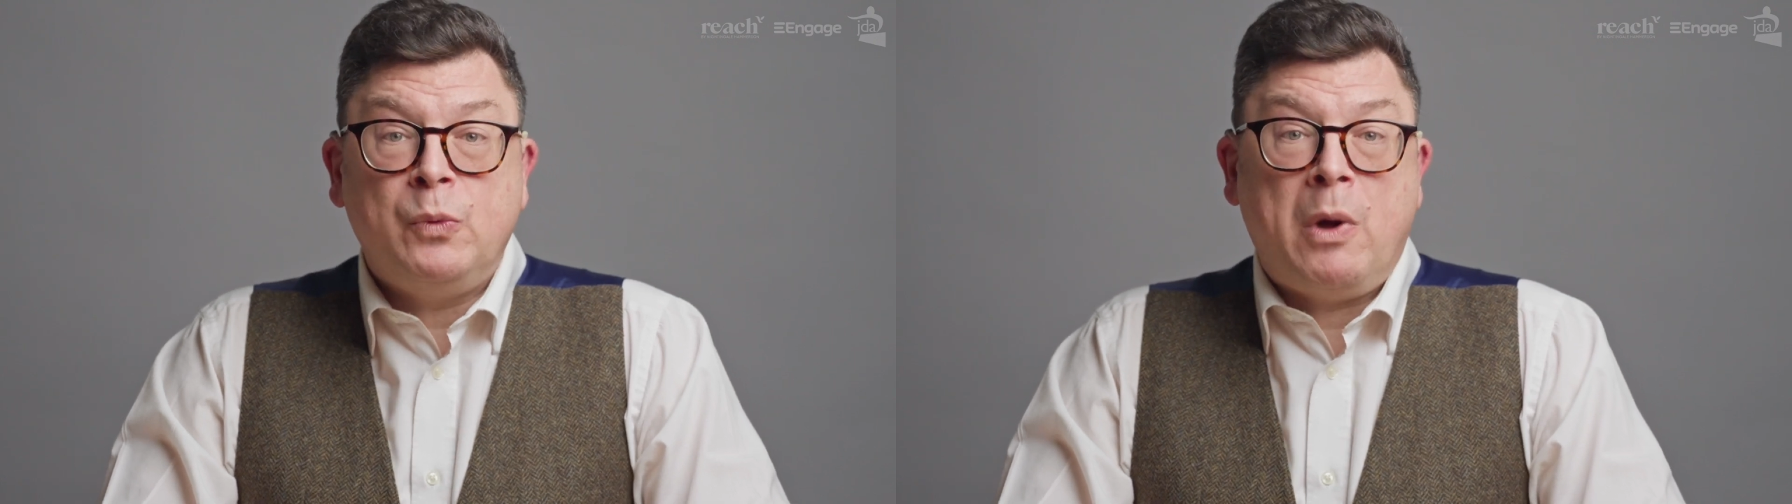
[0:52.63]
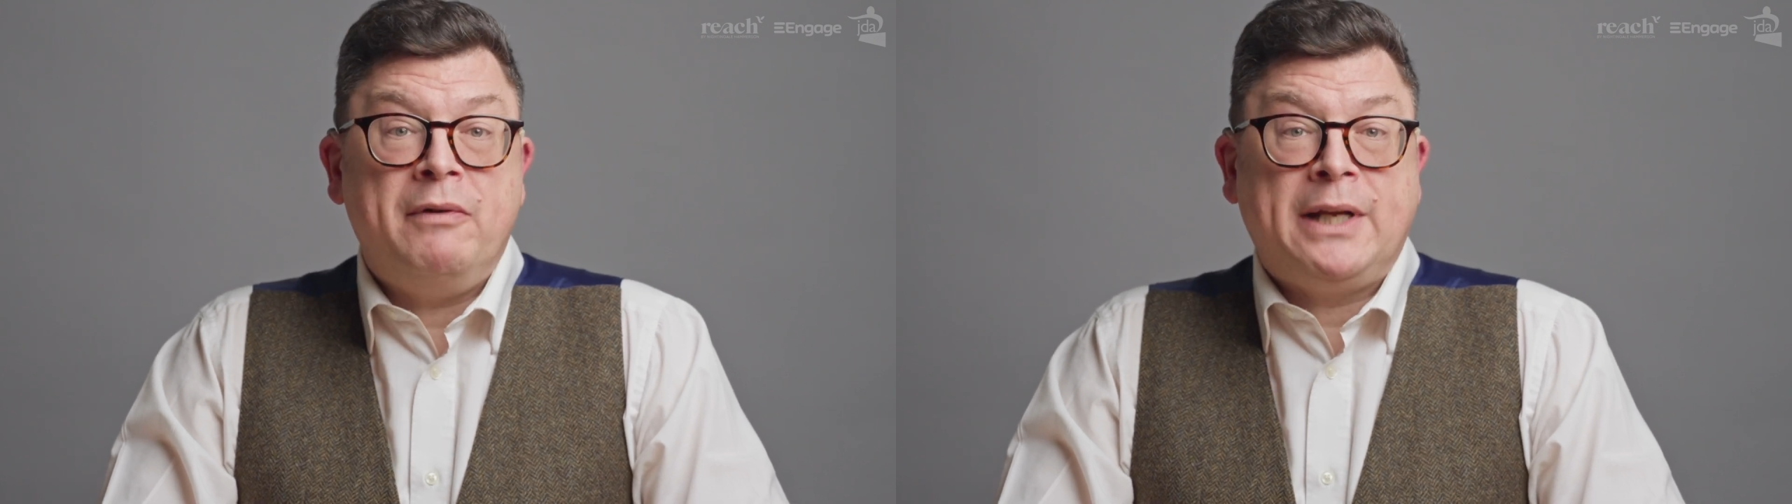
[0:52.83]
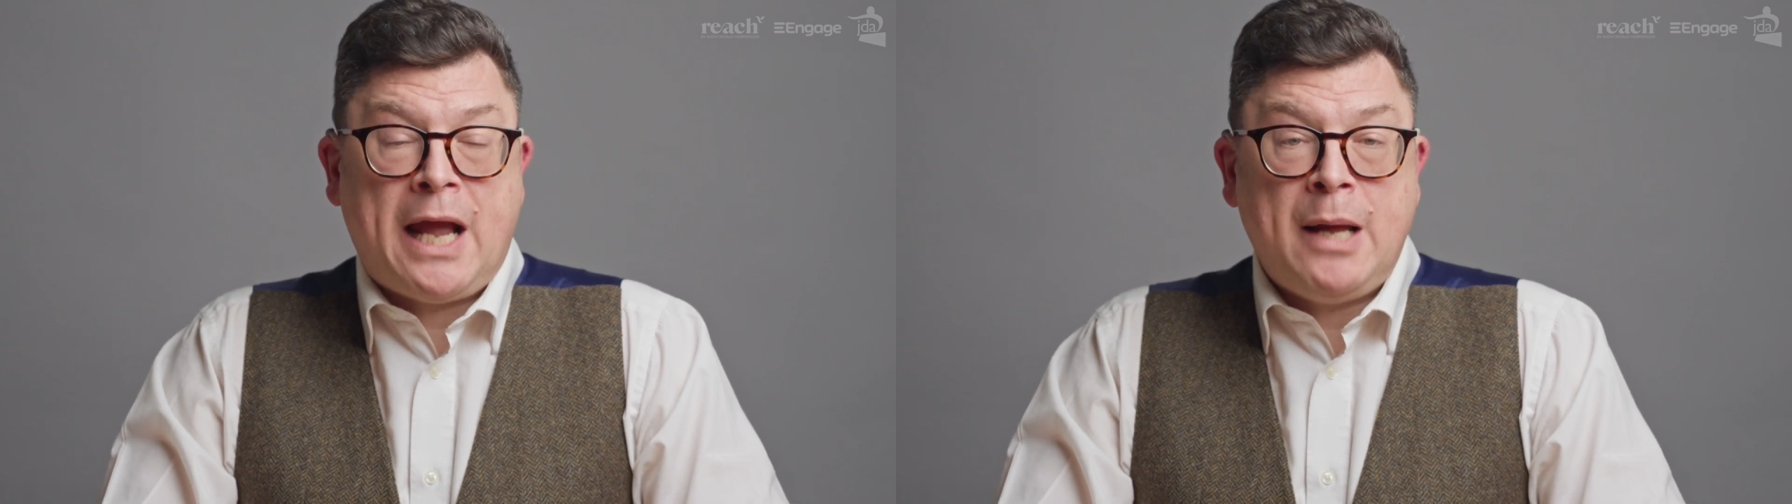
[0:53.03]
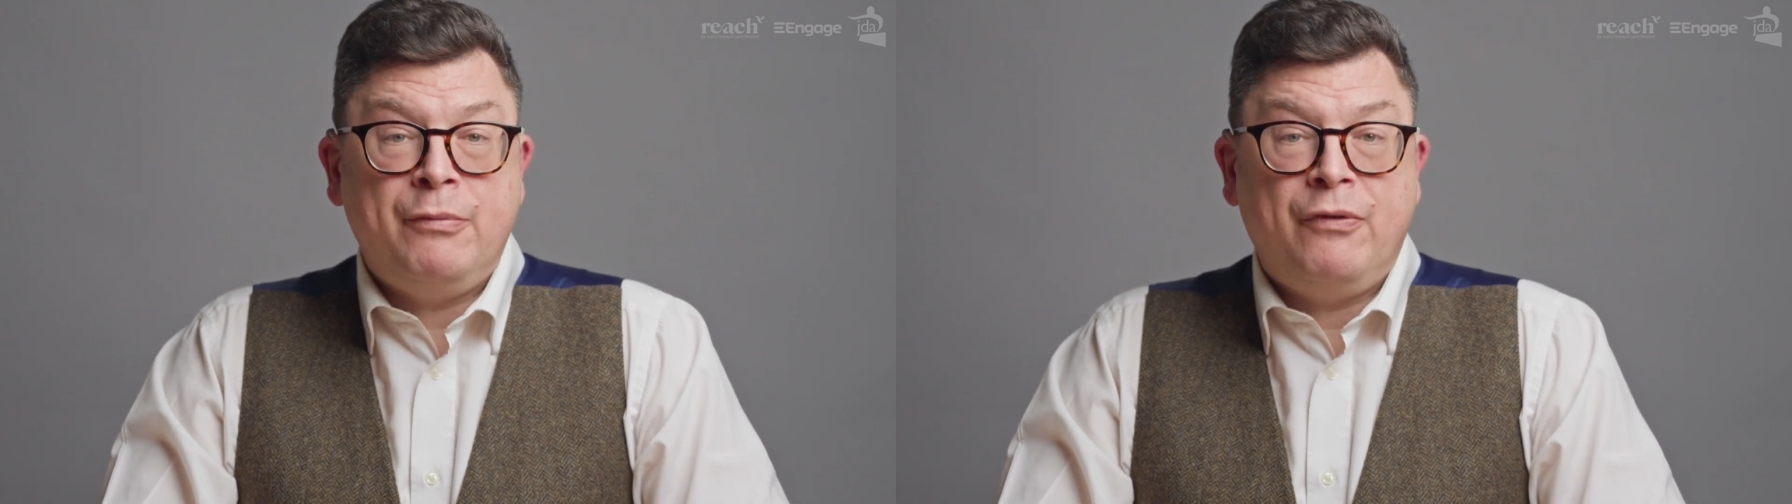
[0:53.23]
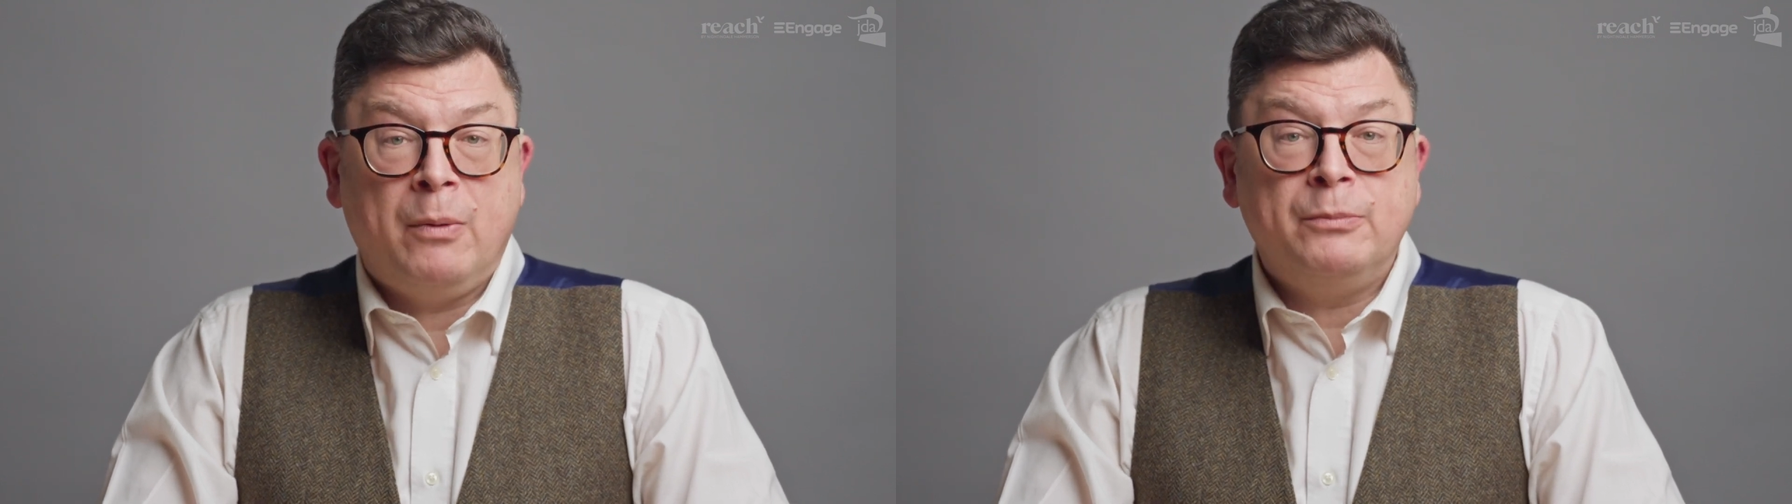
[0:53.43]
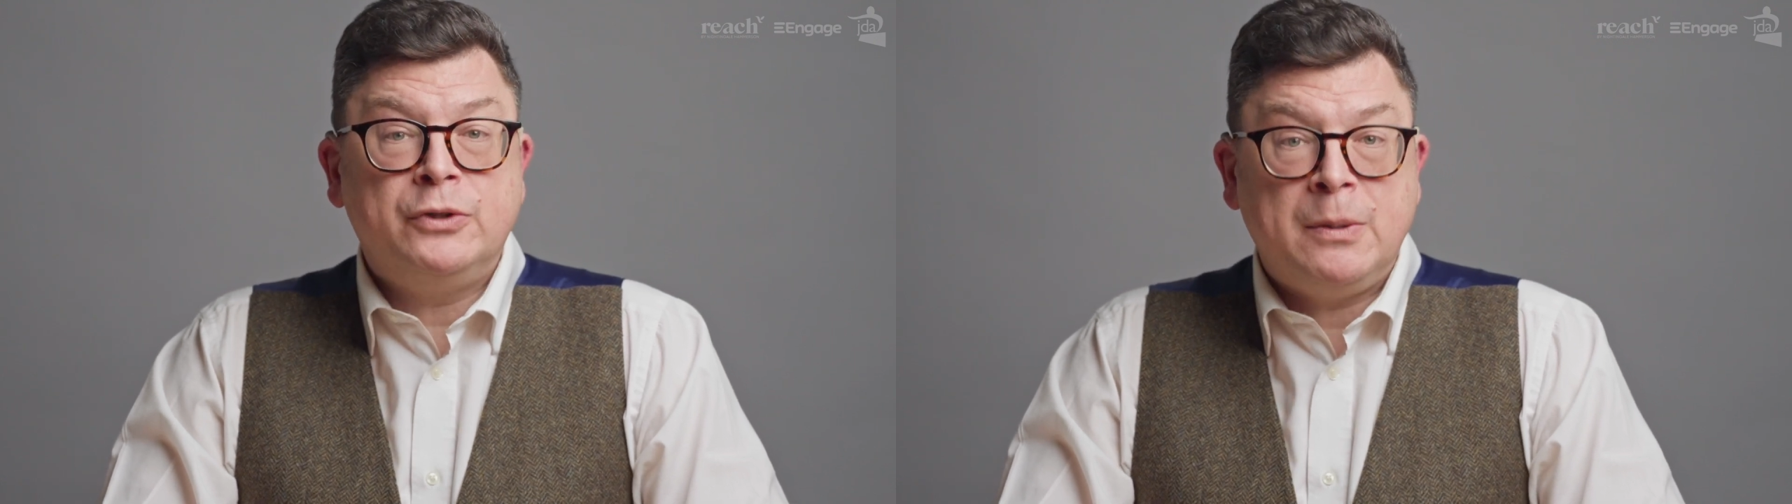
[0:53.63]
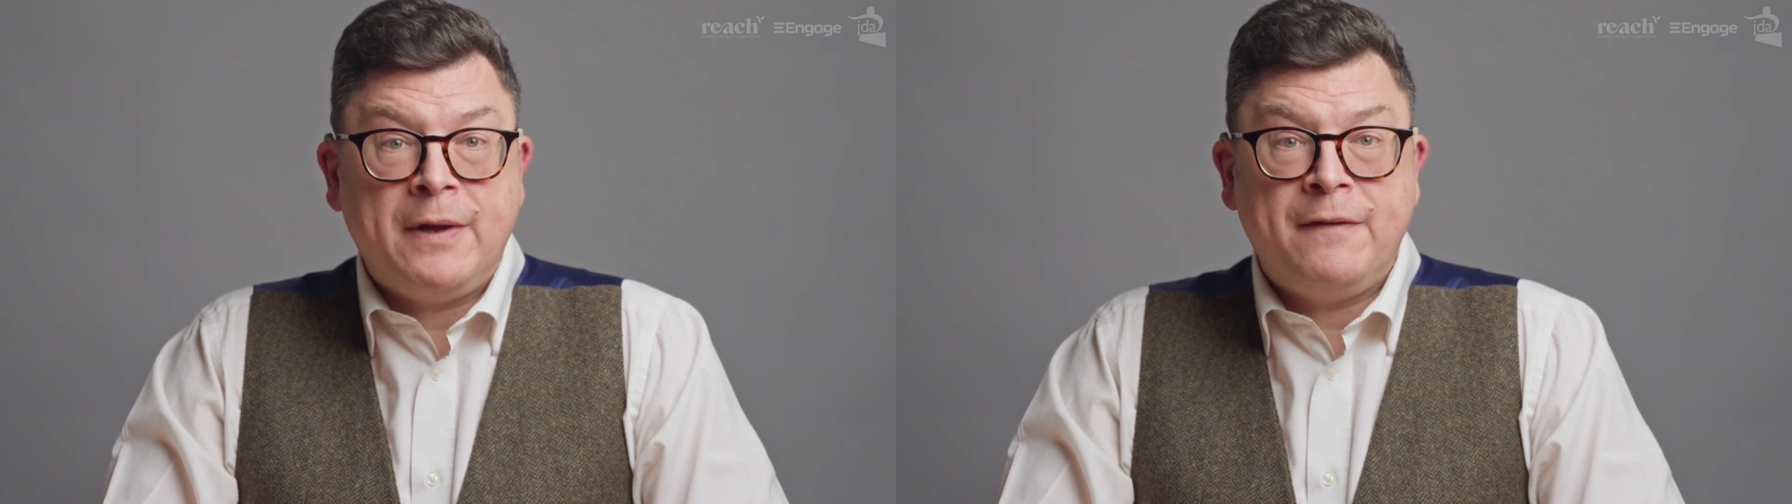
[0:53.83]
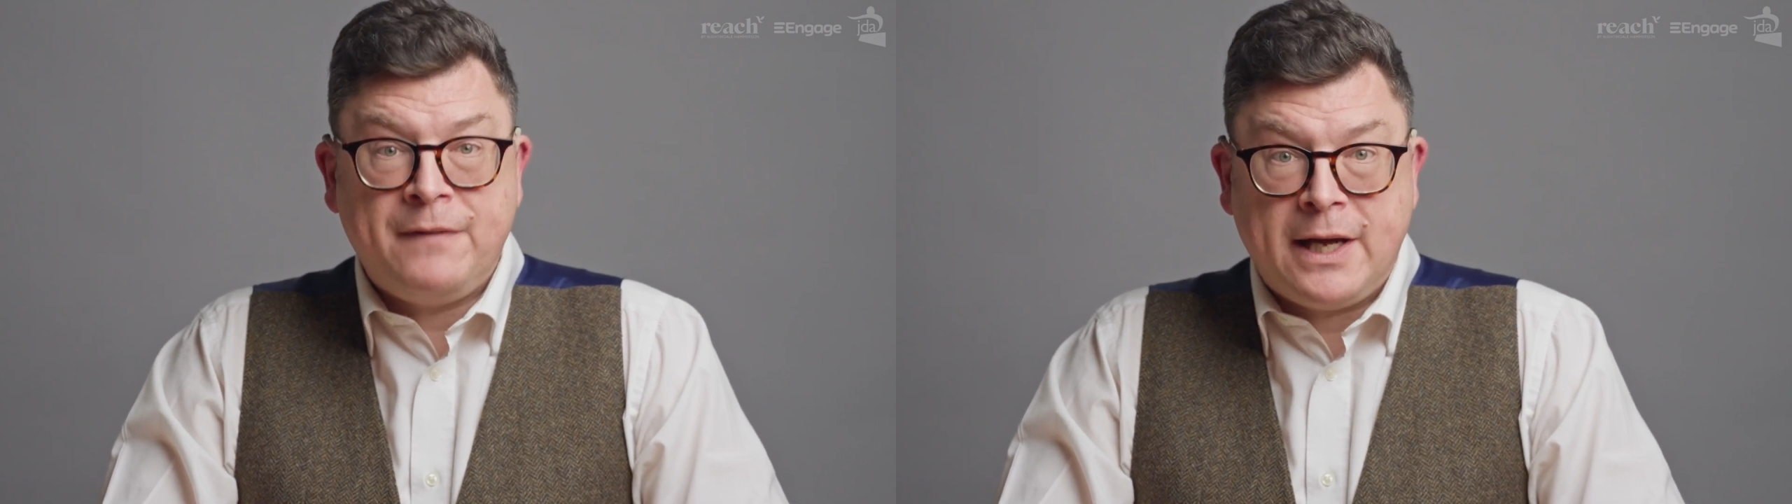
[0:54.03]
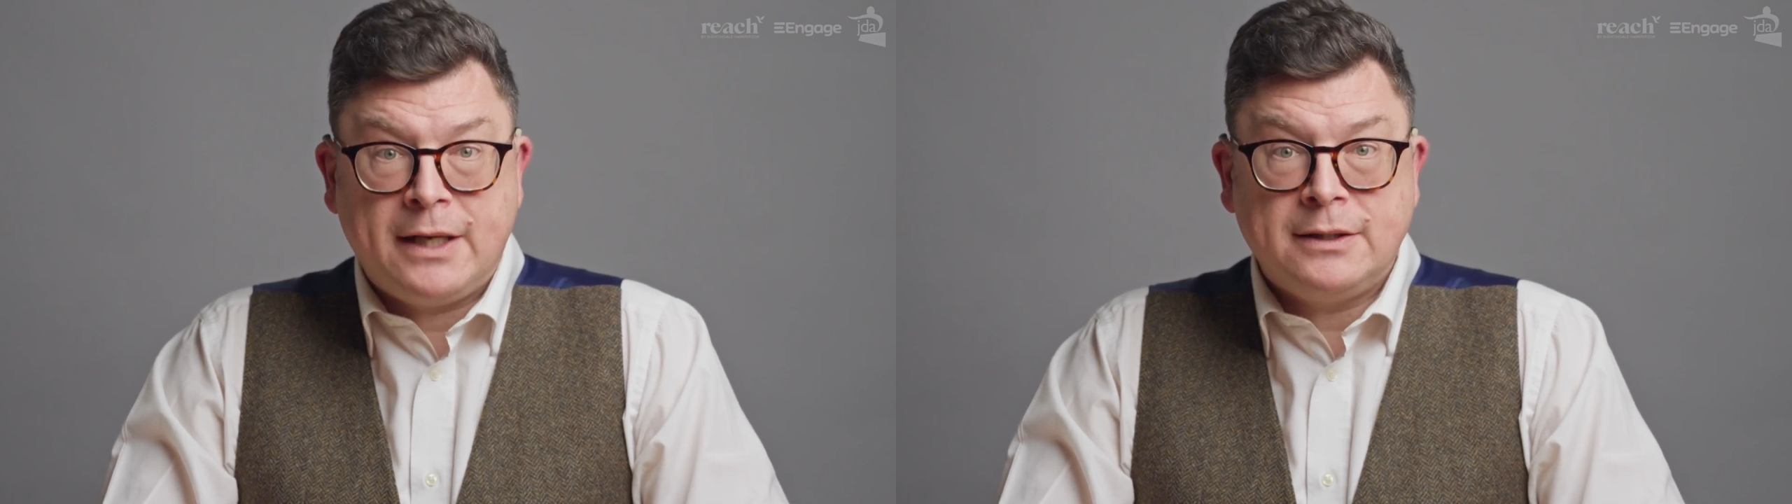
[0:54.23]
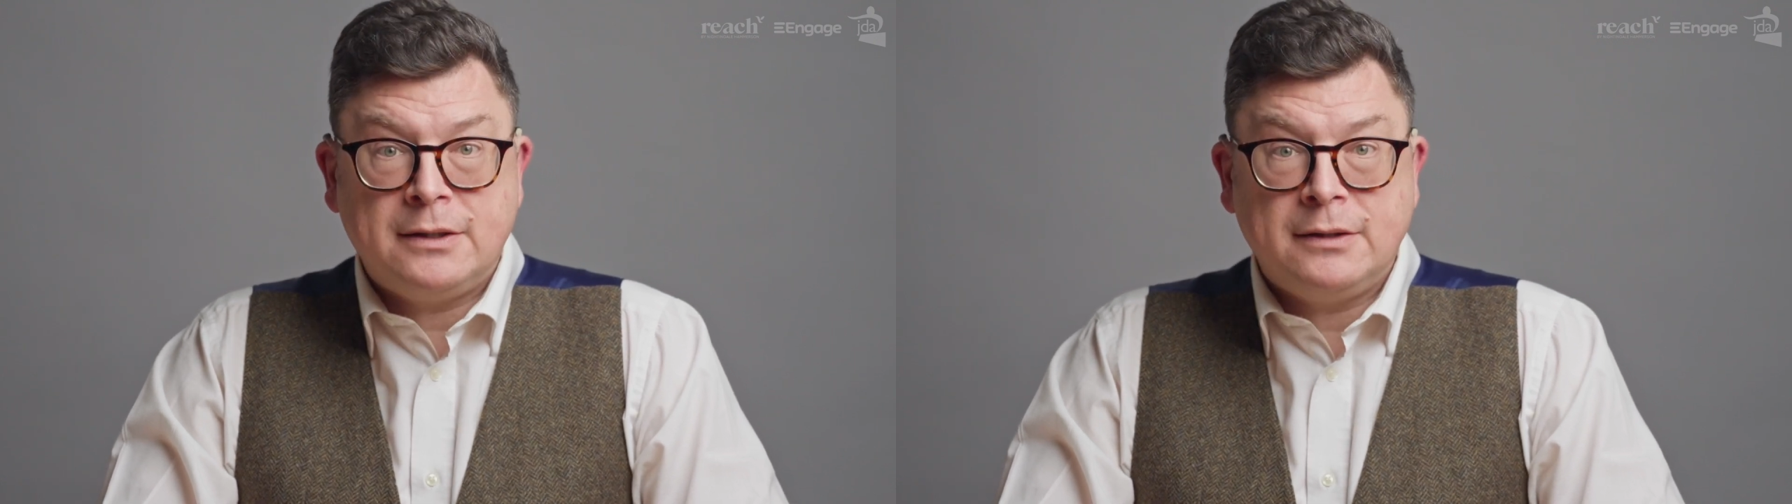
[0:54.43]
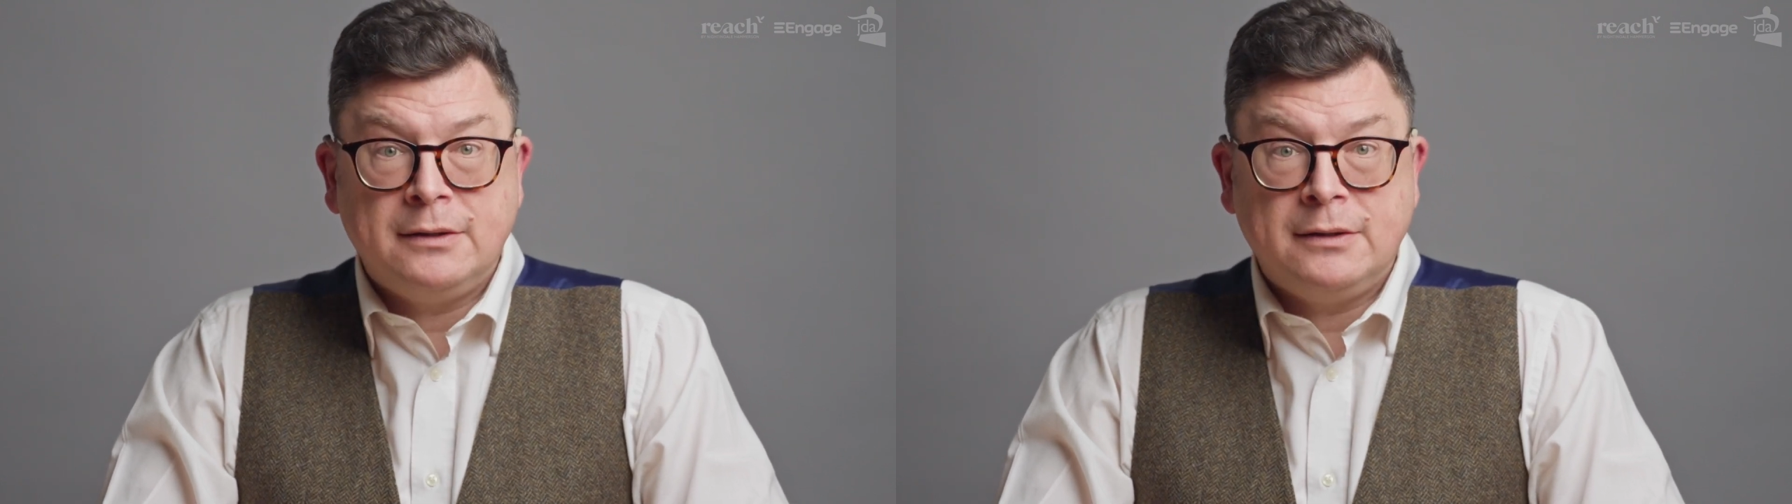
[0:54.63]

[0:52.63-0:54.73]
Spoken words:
to where it came from to be fixed.